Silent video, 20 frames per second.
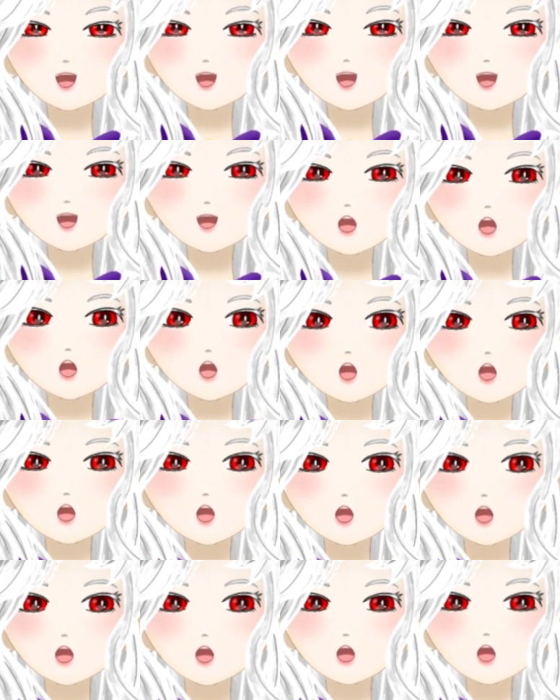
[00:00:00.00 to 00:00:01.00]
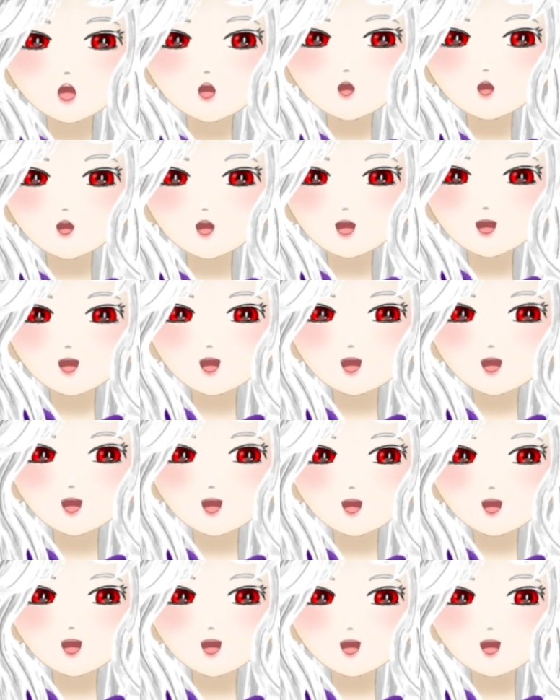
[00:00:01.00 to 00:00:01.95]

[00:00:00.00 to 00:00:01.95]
adult cartoons and